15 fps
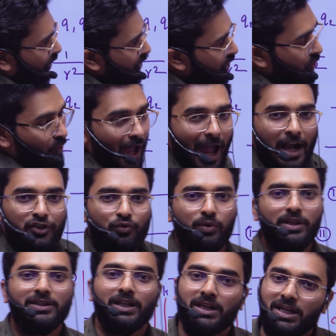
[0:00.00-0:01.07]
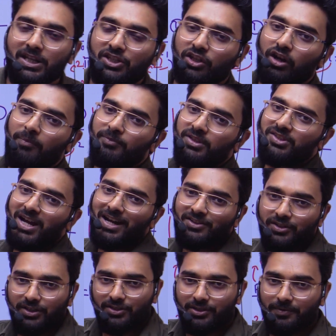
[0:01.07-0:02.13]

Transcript: know actually the nature of the charges.